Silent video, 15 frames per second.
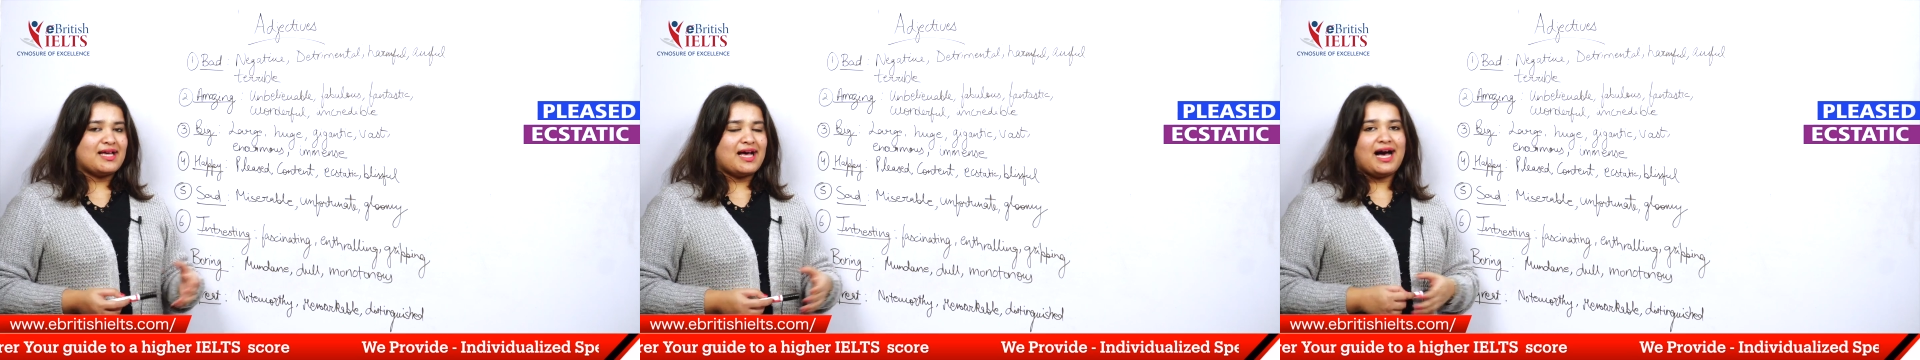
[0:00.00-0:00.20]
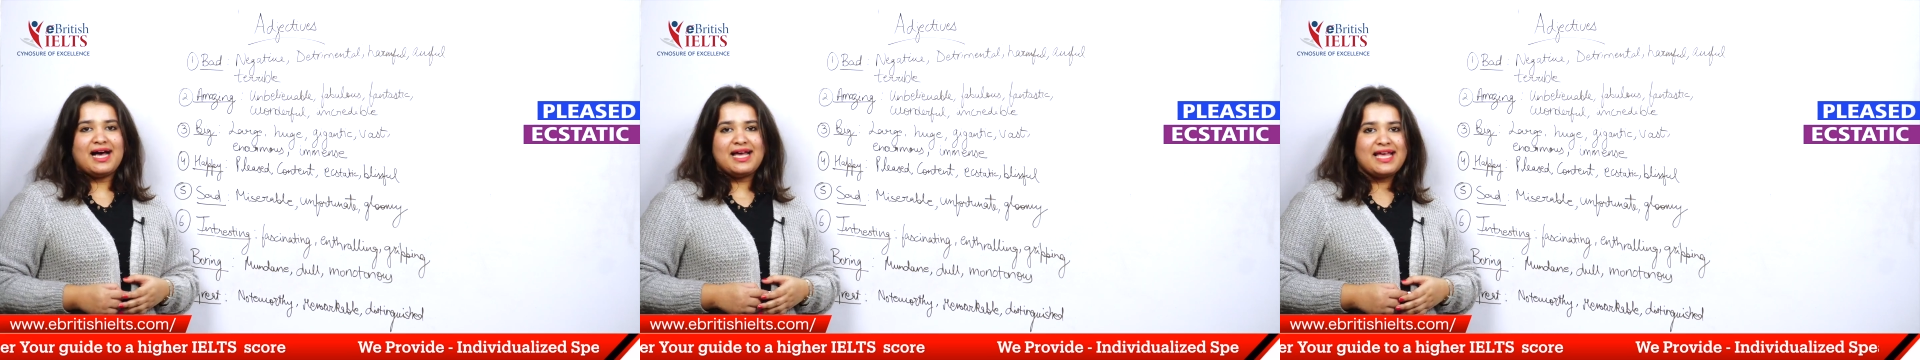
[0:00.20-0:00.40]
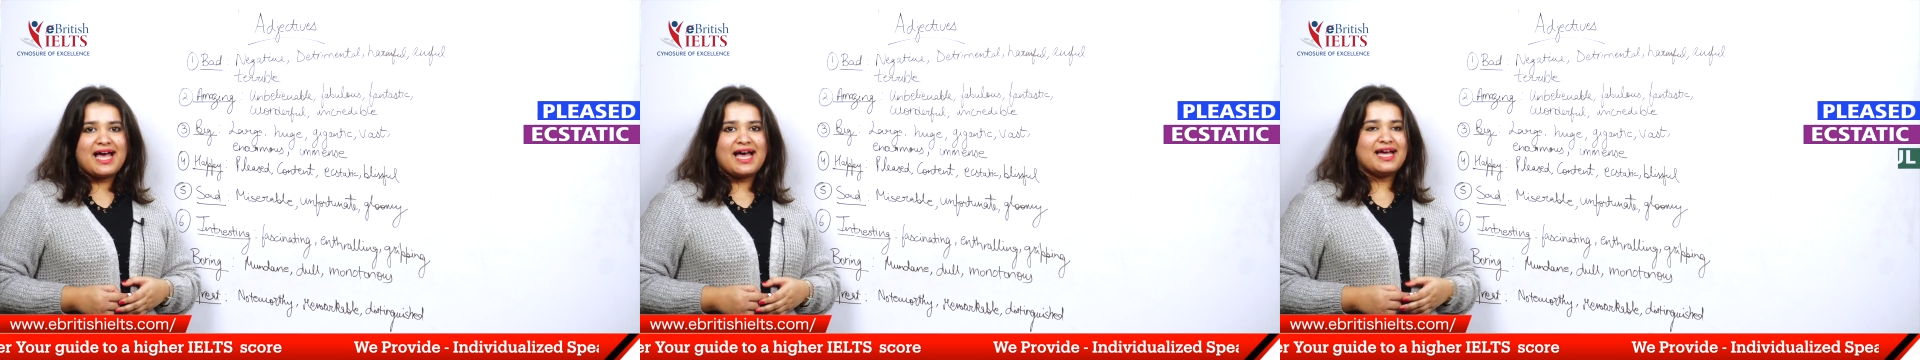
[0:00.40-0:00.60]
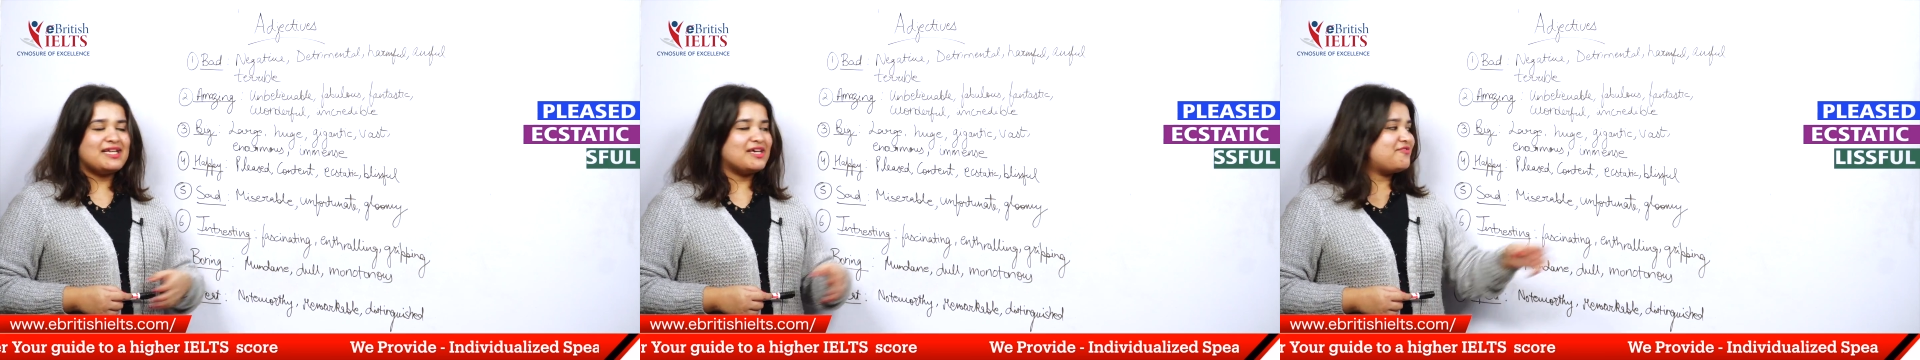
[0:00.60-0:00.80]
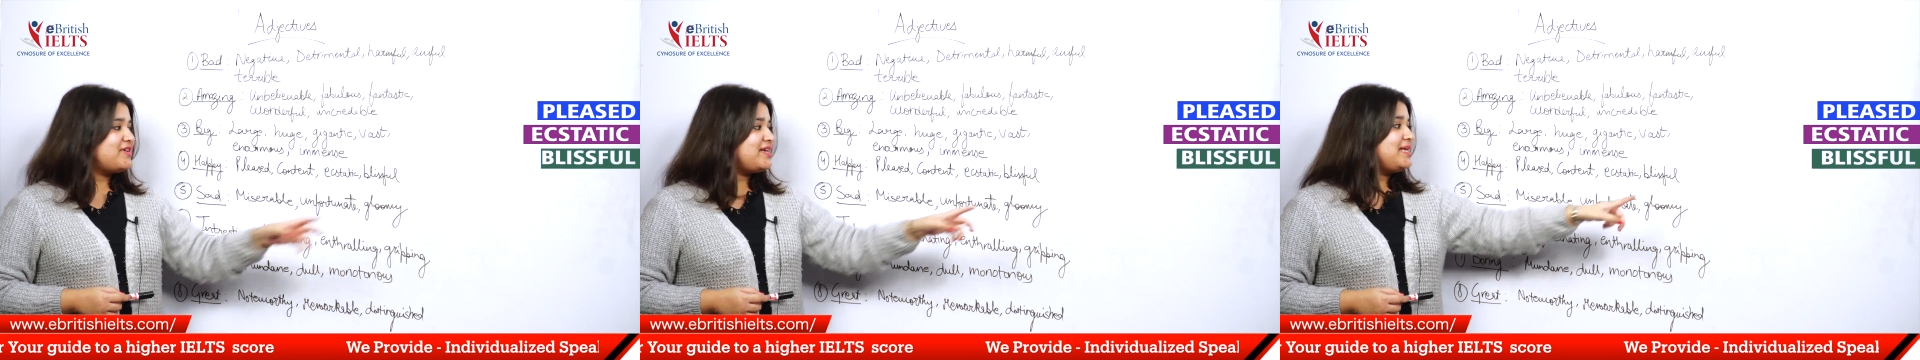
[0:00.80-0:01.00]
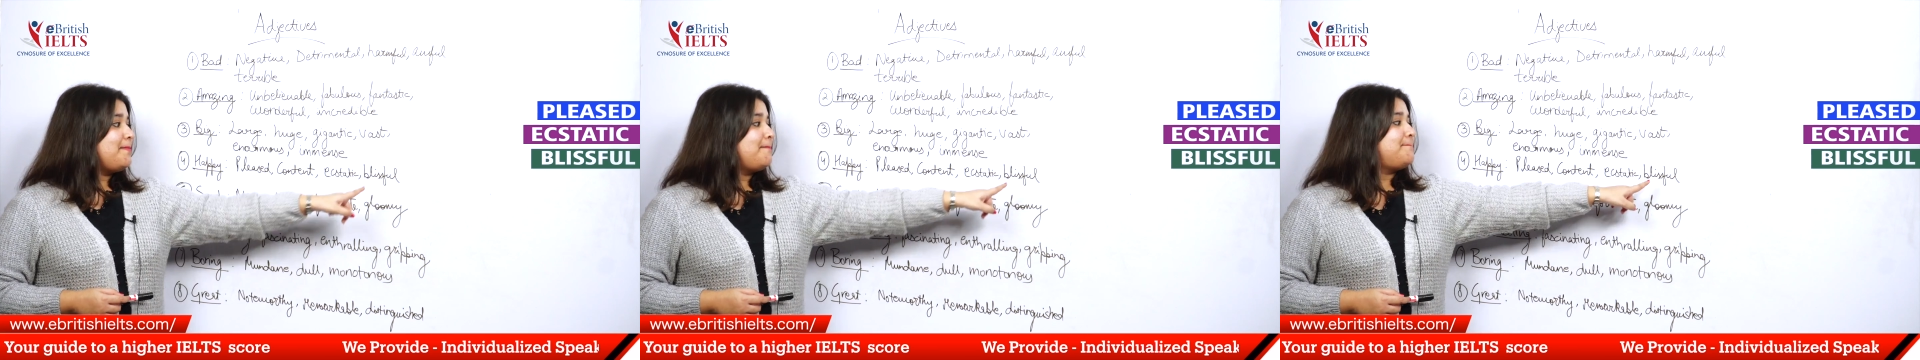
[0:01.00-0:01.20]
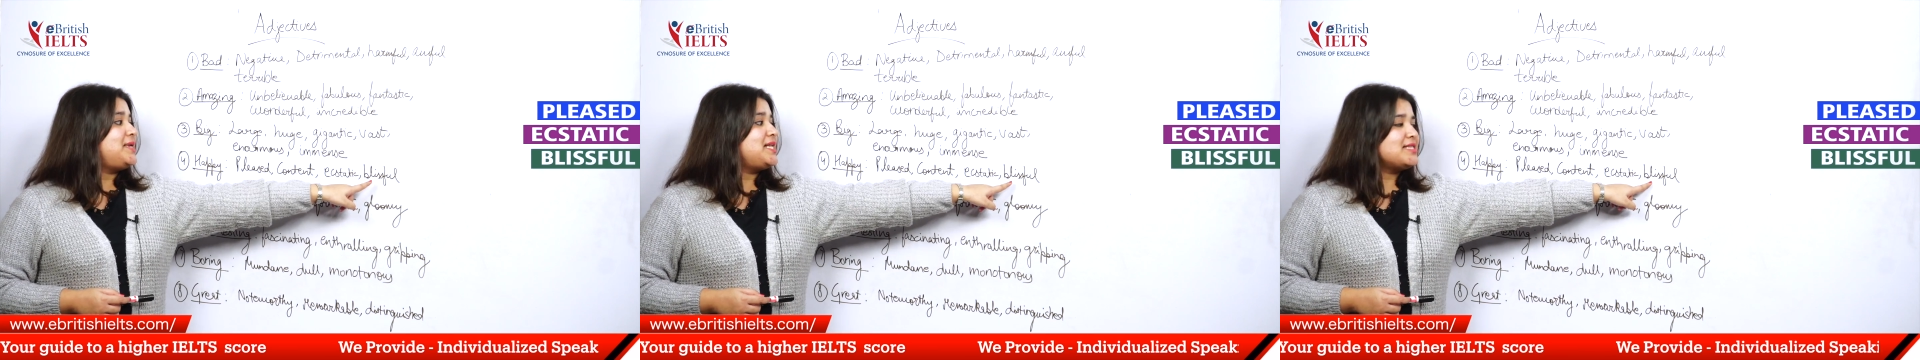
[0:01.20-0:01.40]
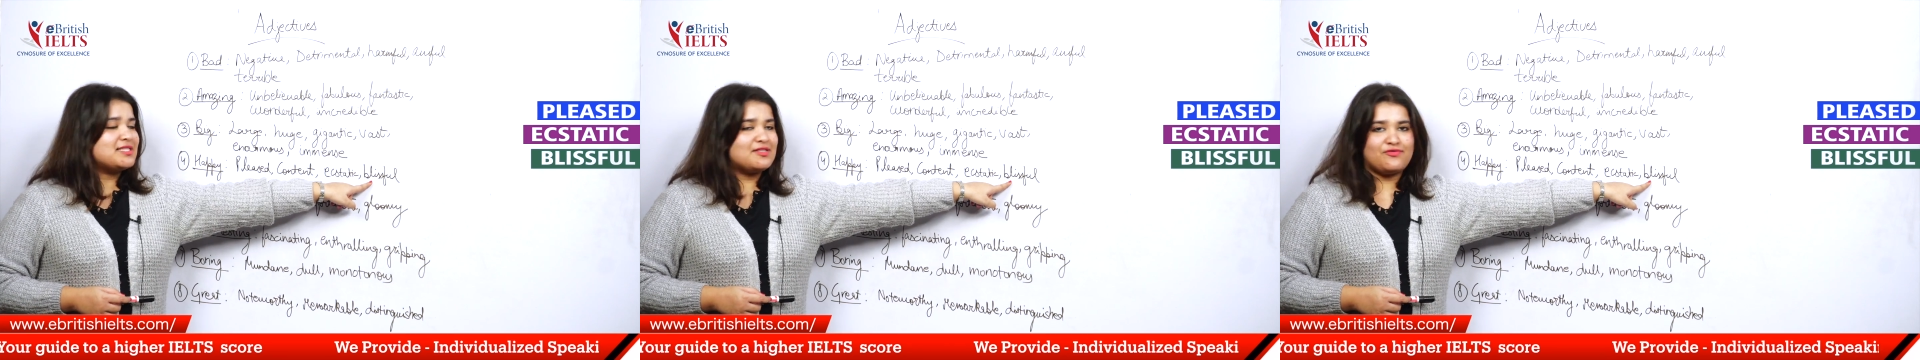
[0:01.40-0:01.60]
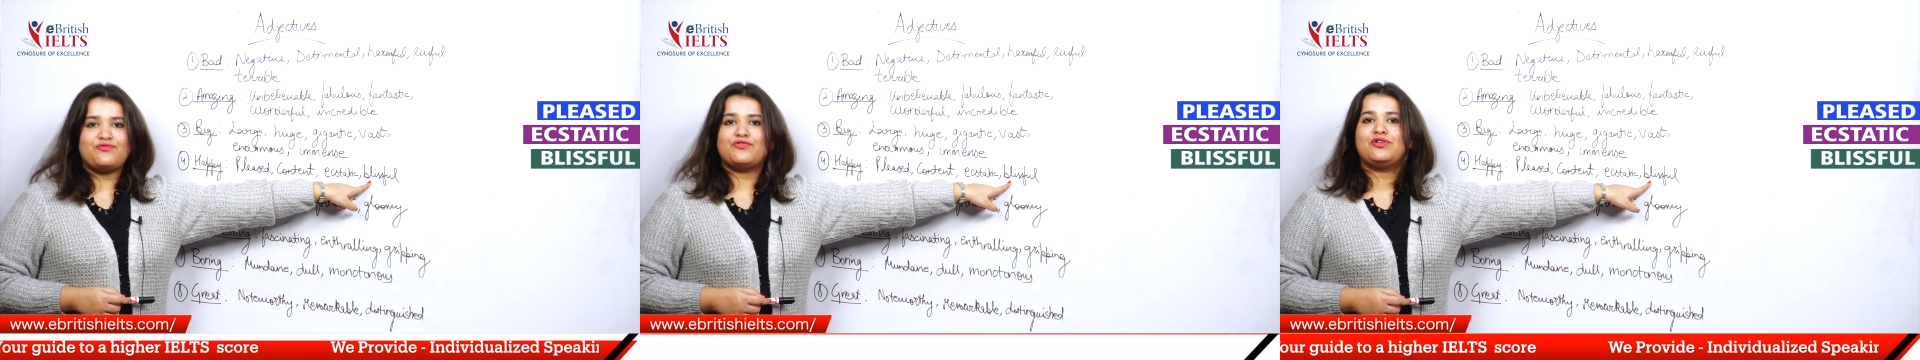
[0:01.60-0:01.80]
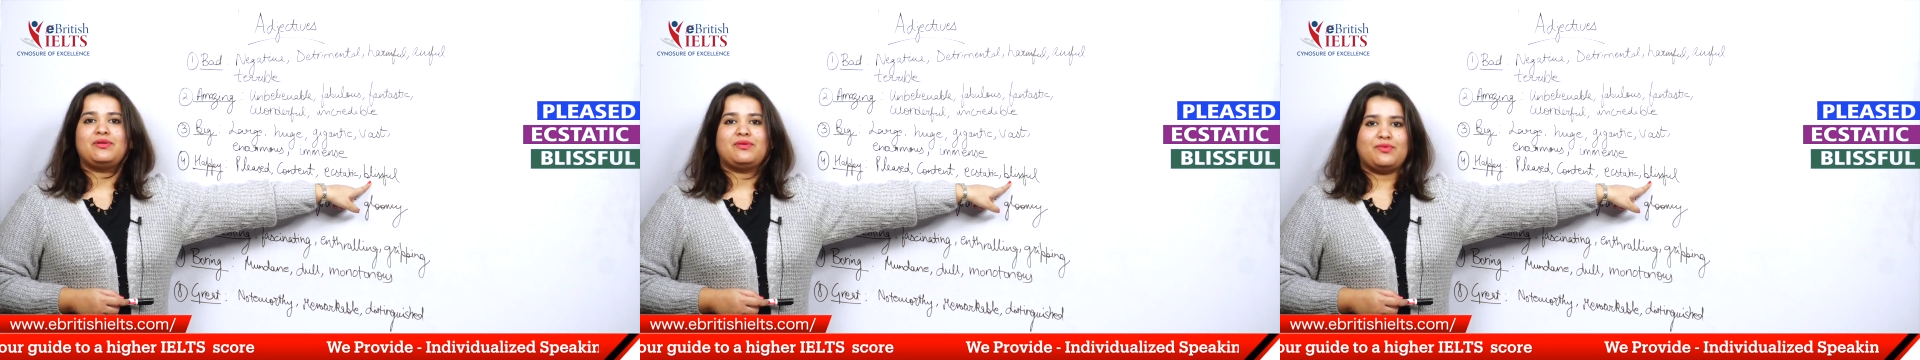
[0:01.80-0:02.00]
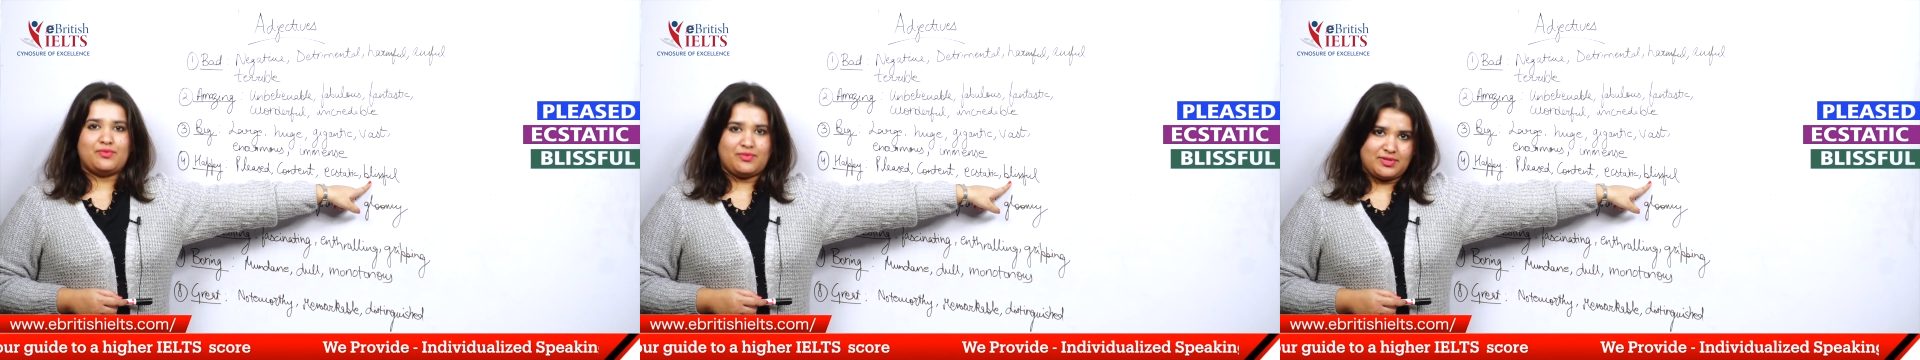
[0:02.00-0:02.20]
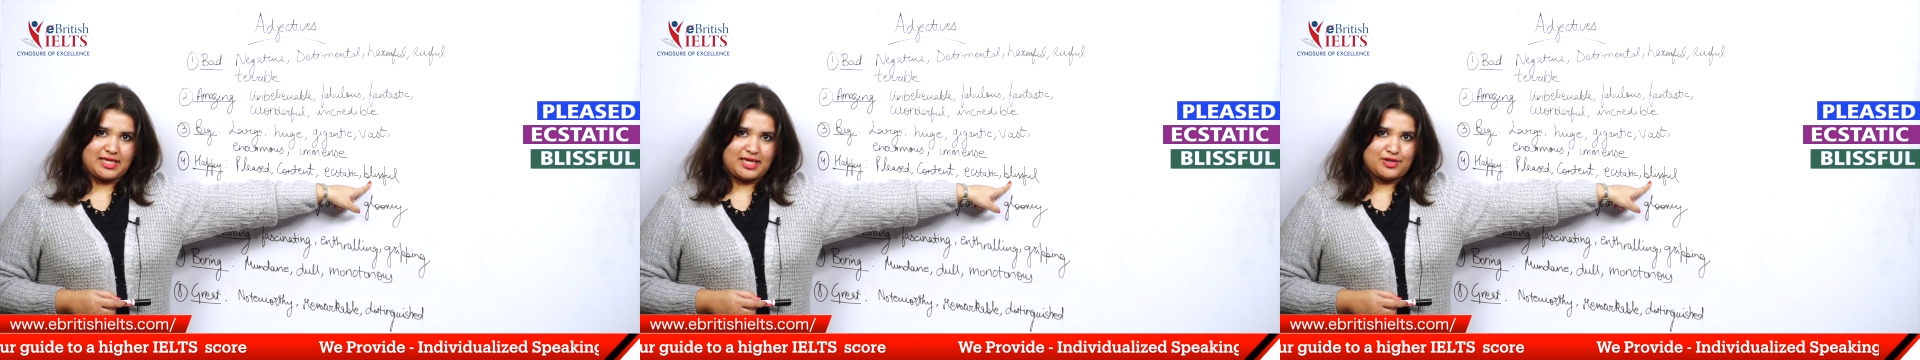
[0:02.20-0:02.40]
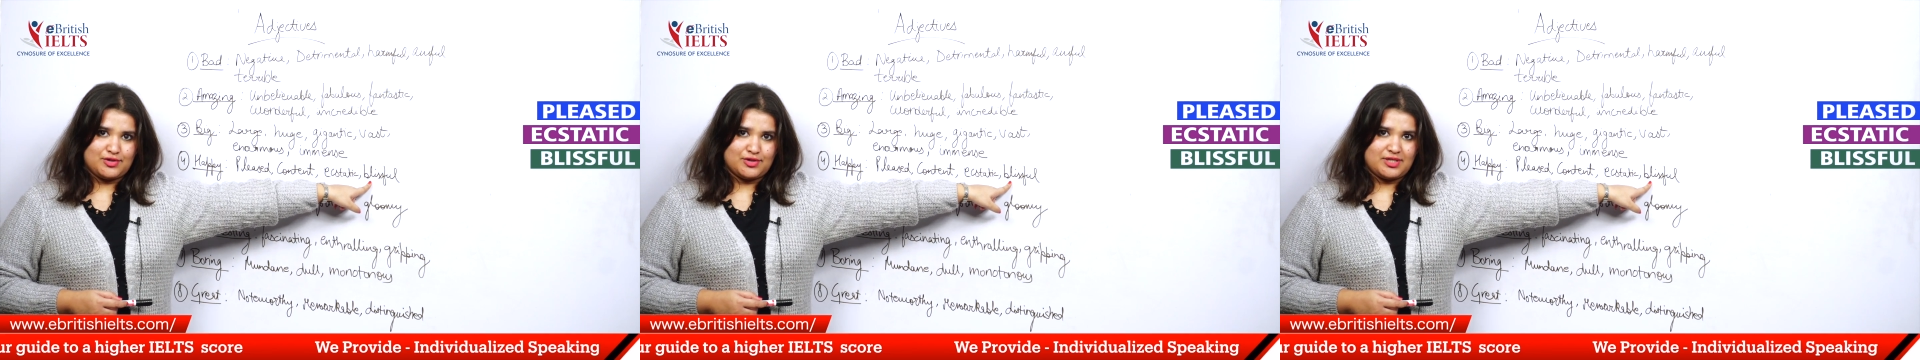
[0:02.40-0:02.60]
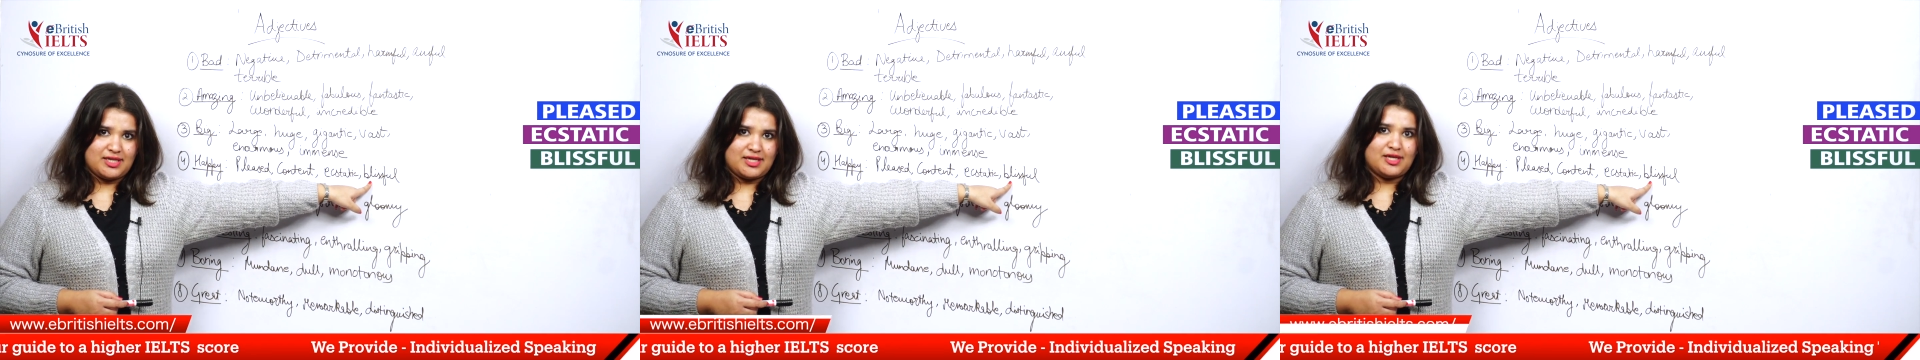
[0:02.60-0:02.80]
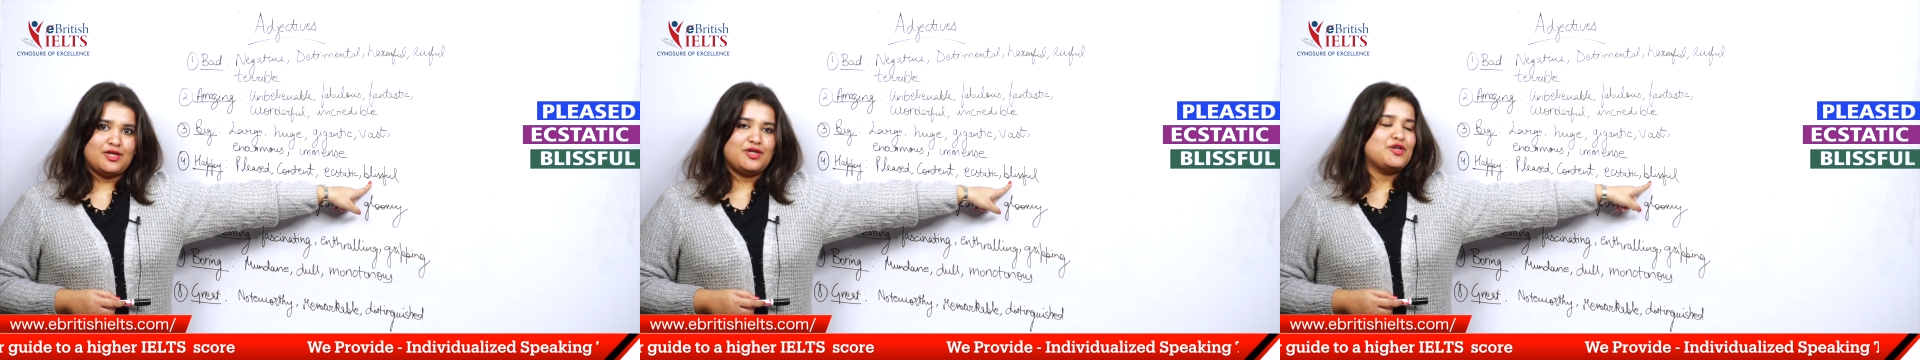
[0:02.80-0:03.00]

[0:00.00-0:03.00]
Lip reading: I had a very blissful day today.